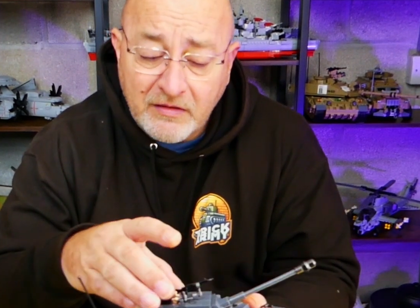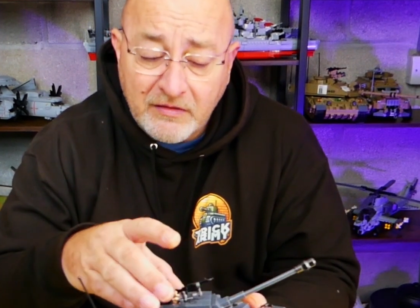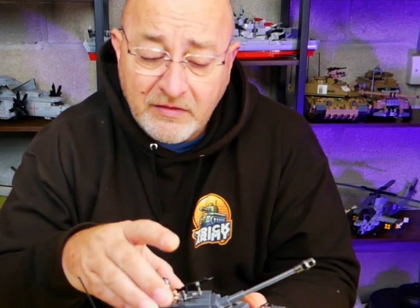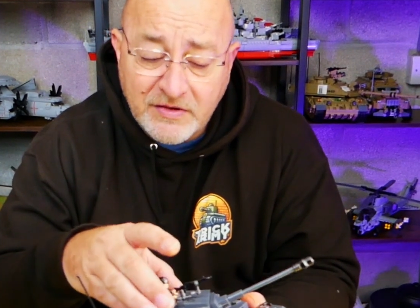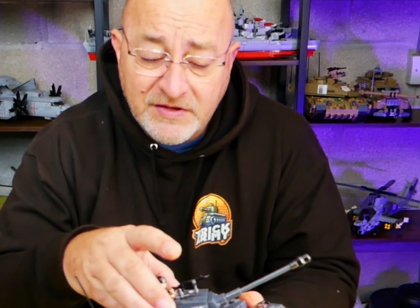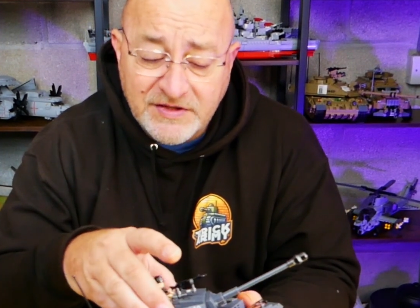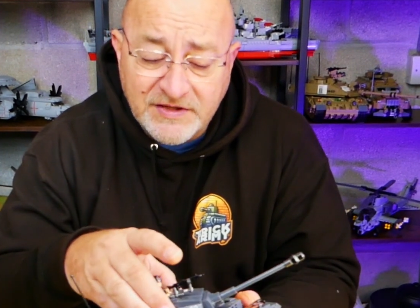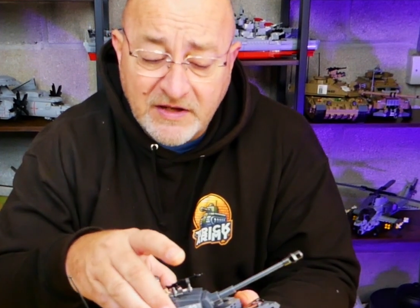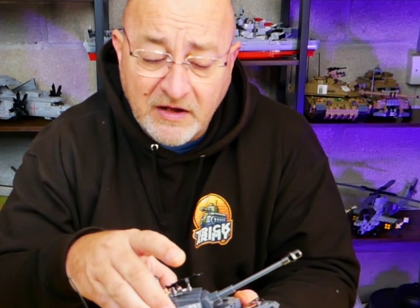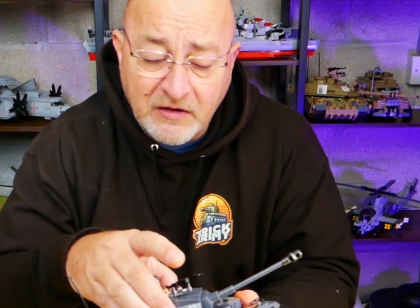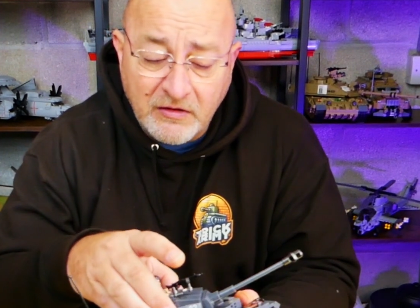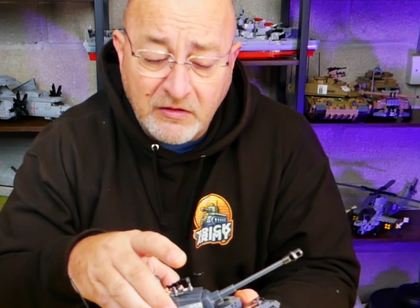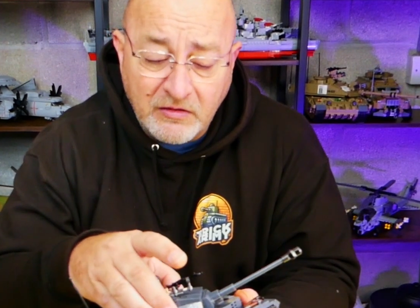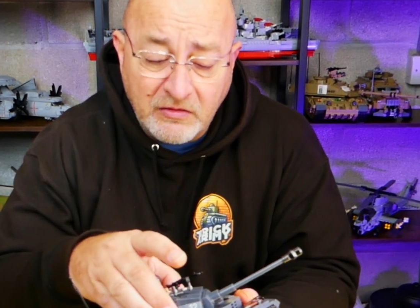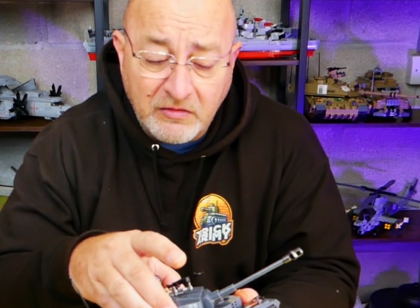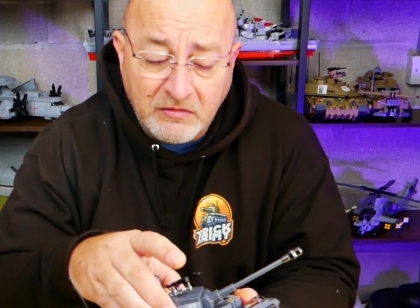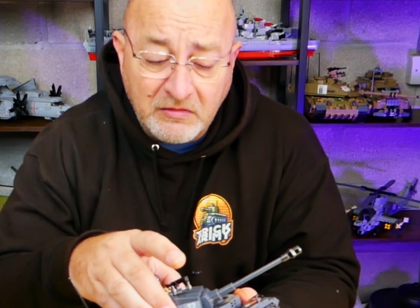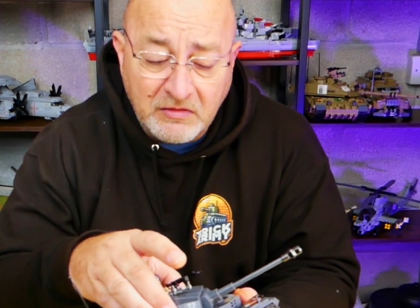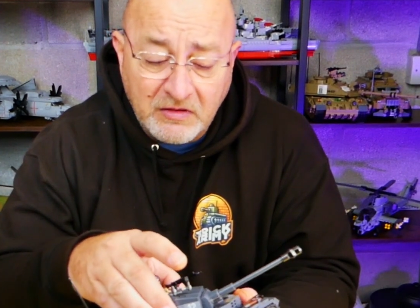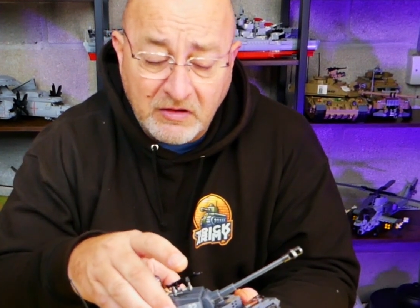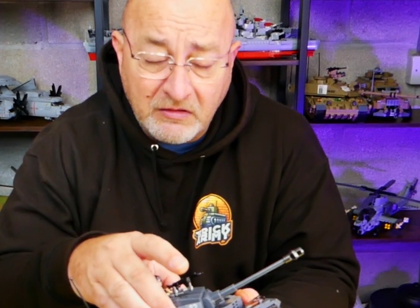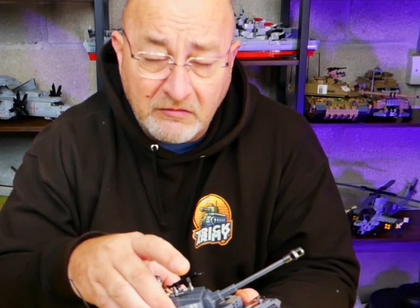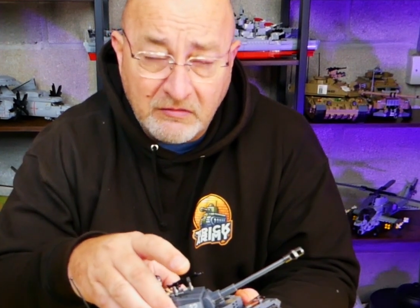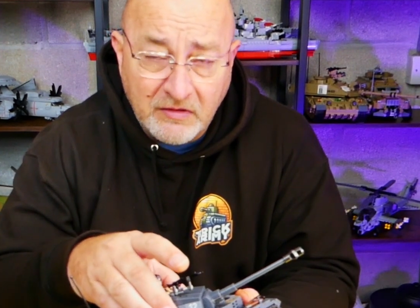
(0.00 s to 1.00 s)
So
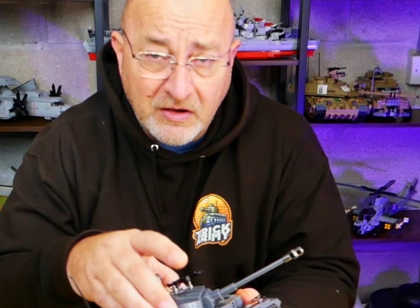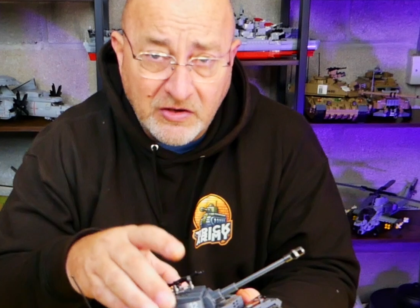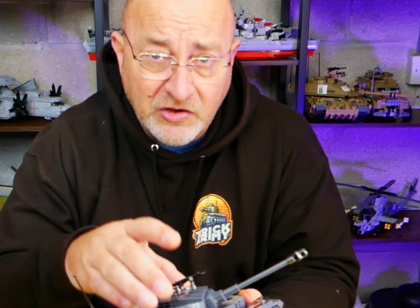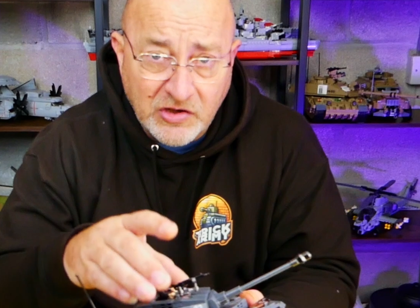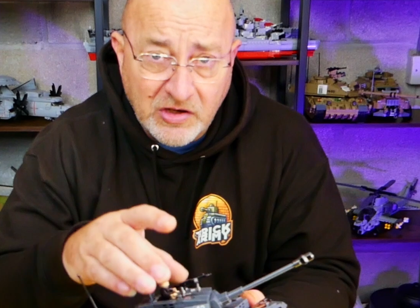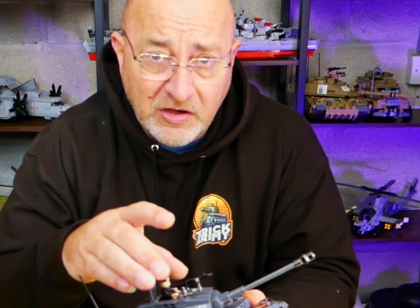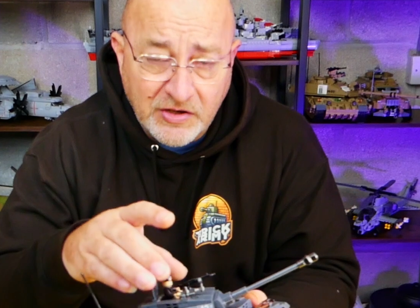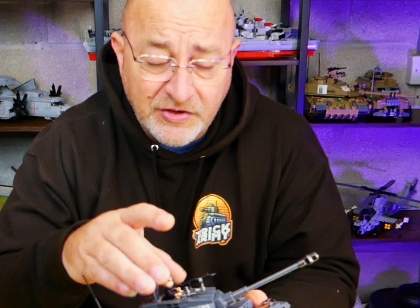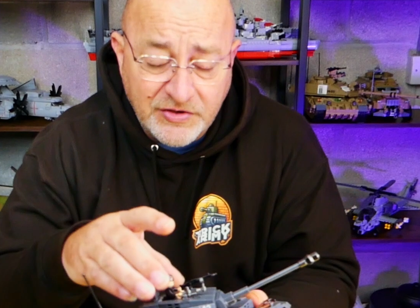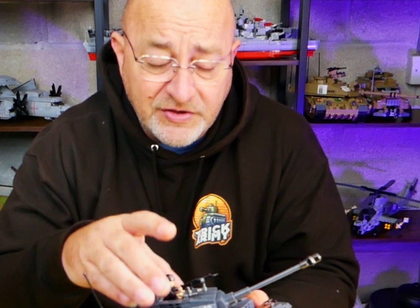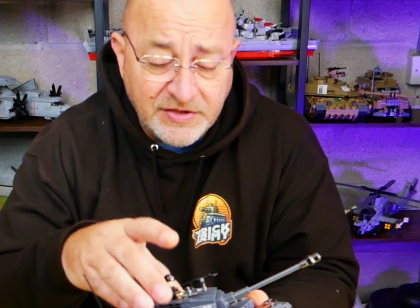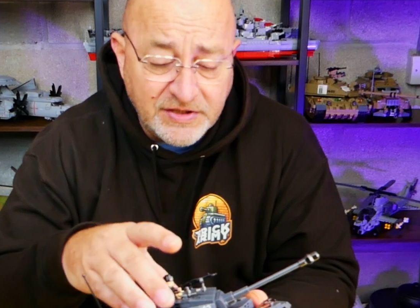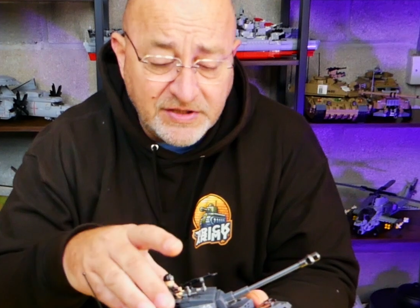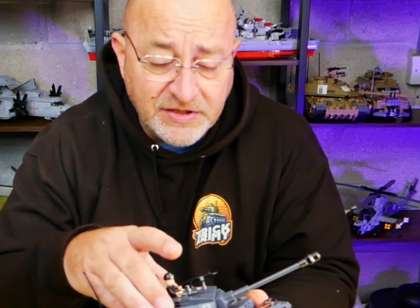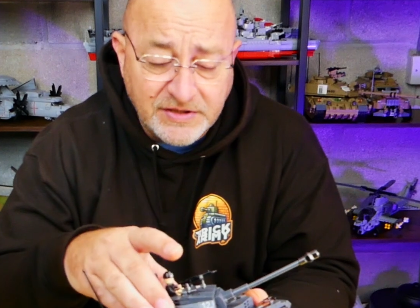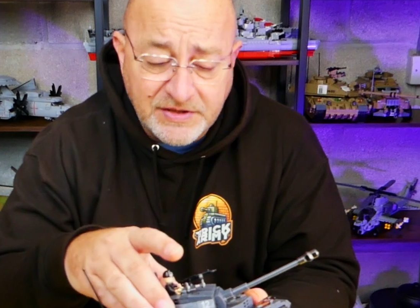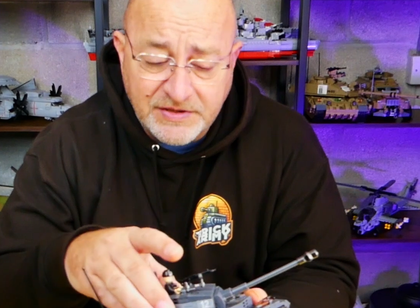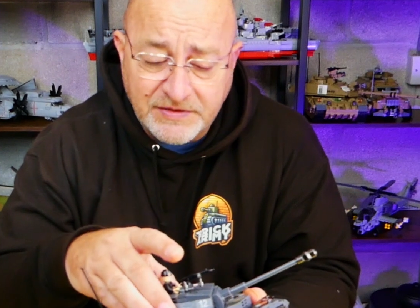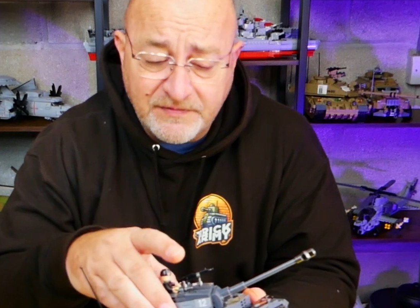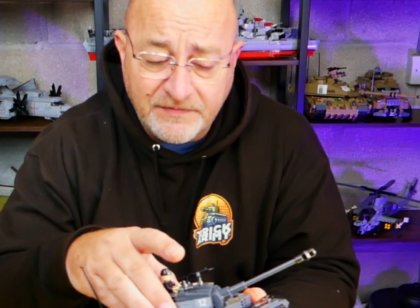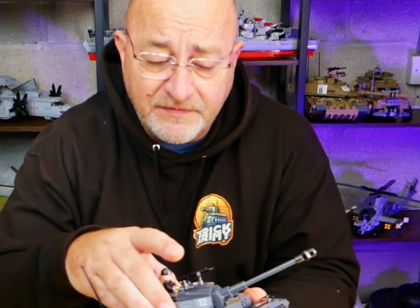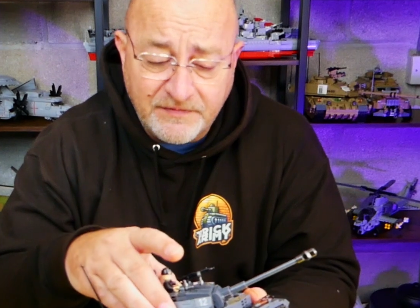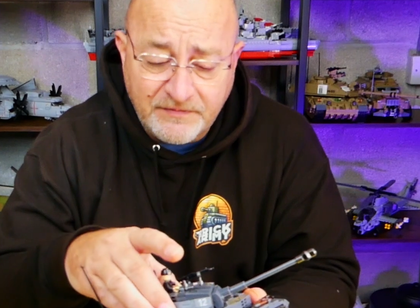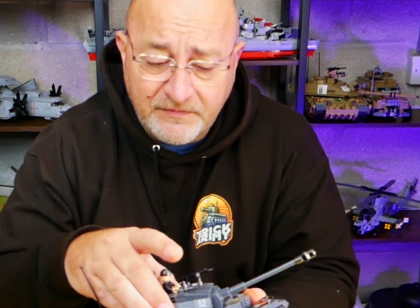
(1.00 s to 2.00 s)

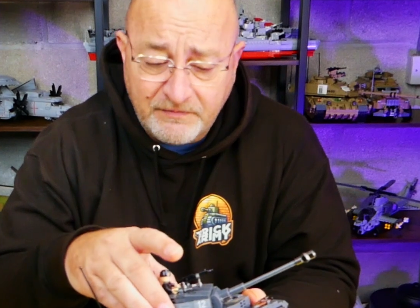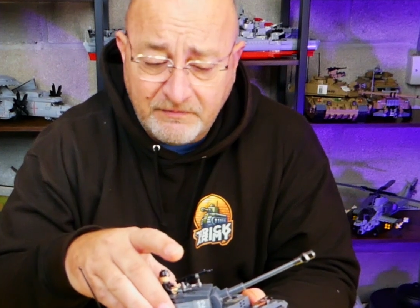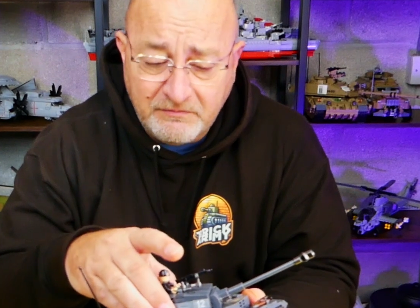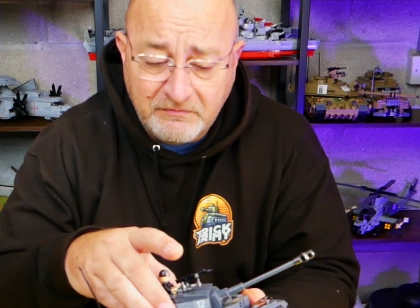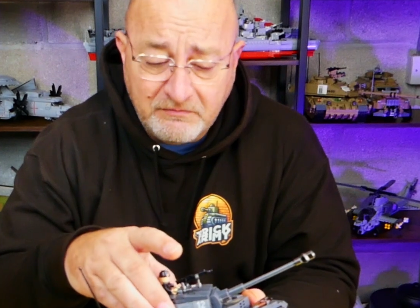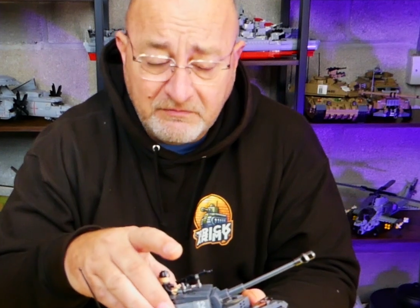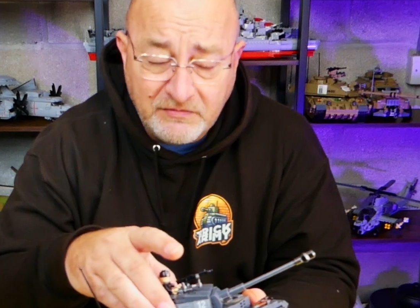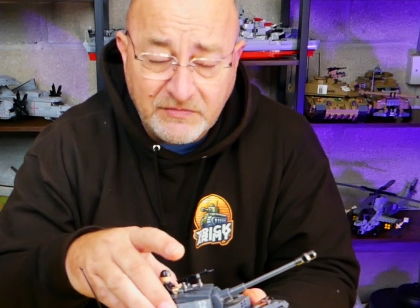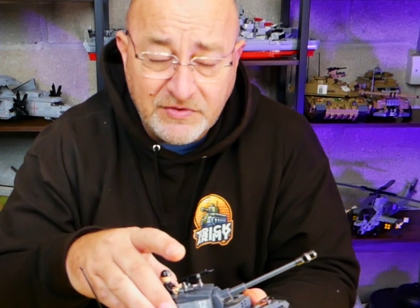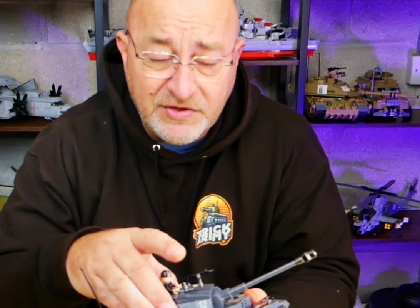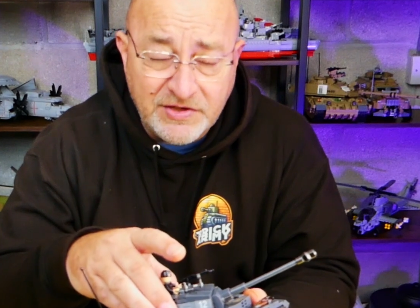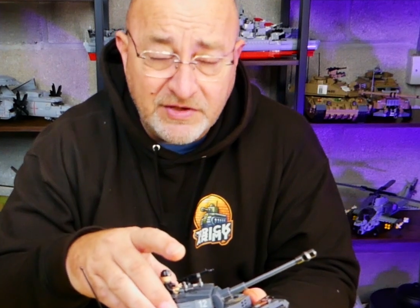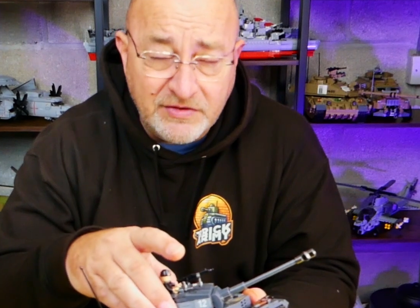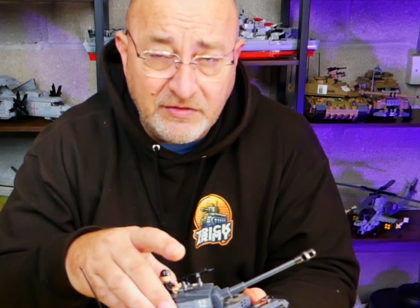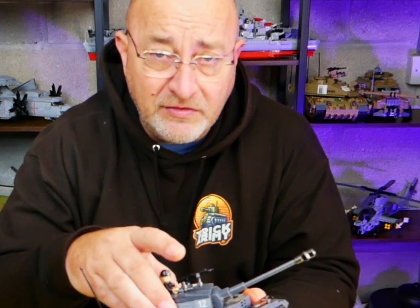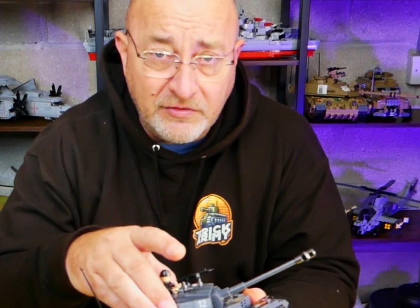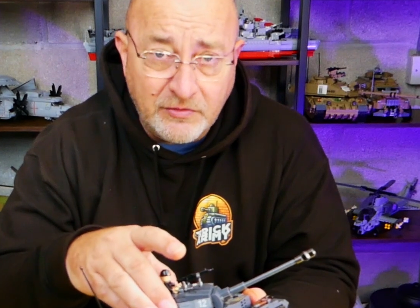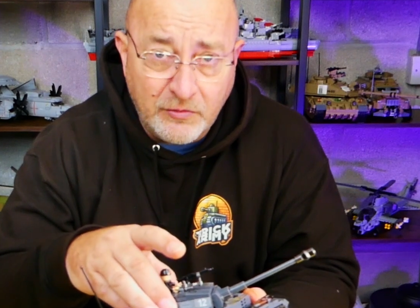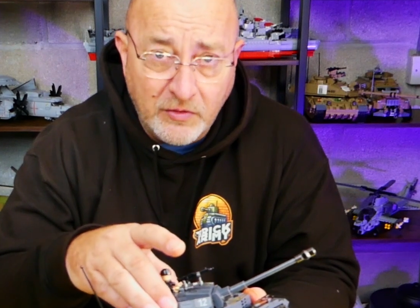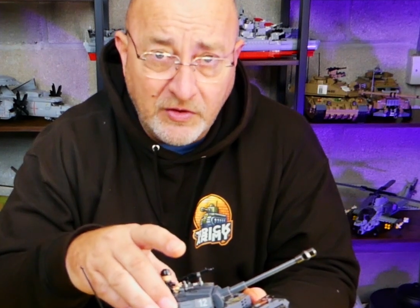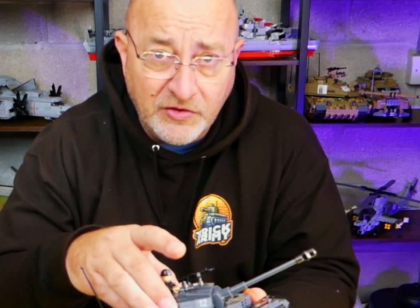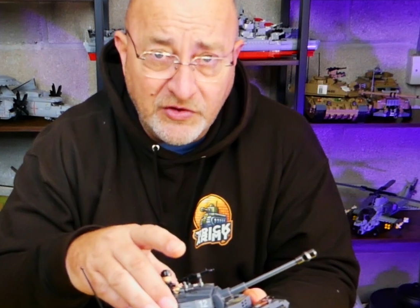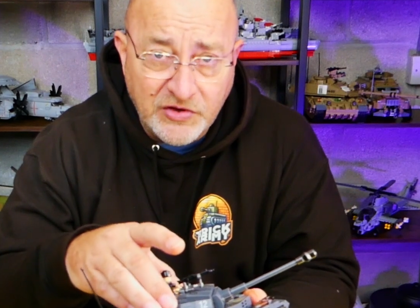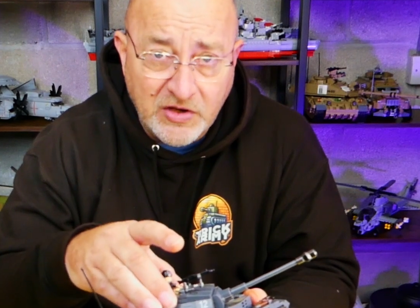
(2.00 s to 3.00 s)
congratulations to
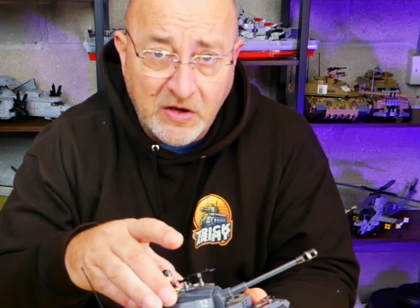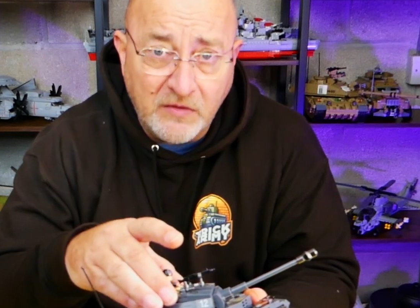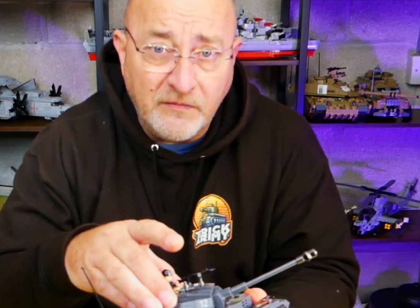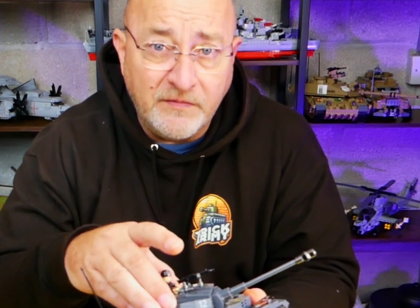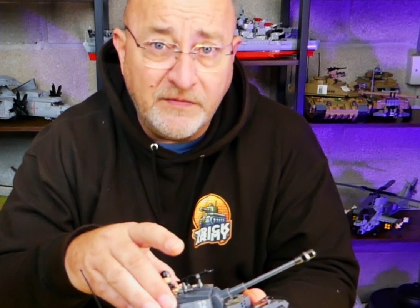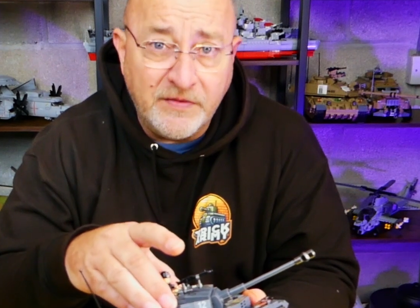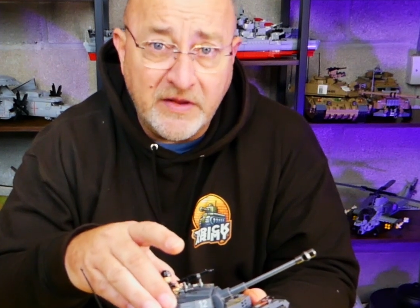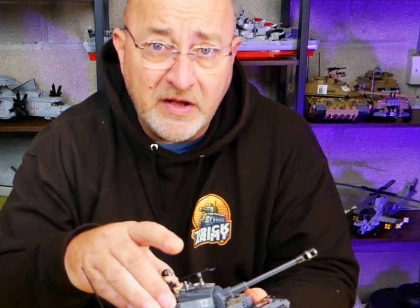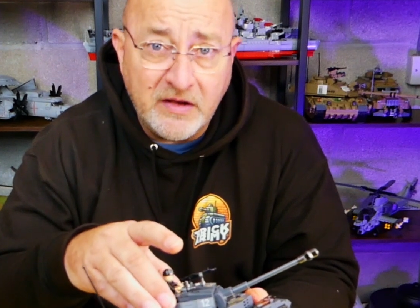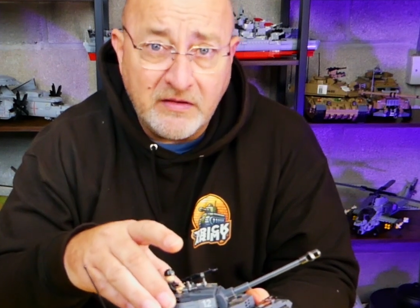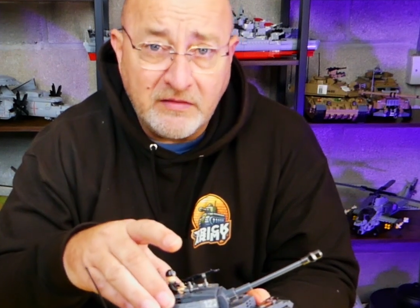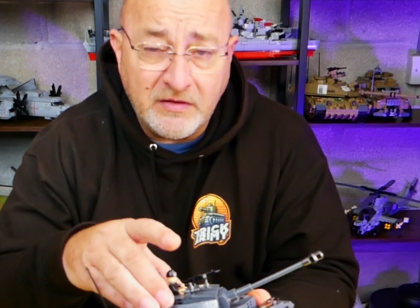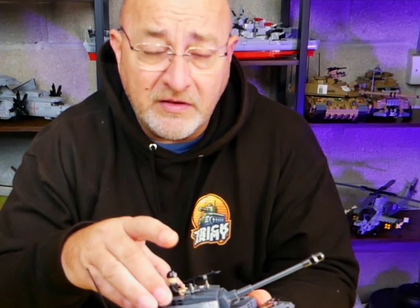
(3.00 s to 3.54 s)
QuanGuan for that.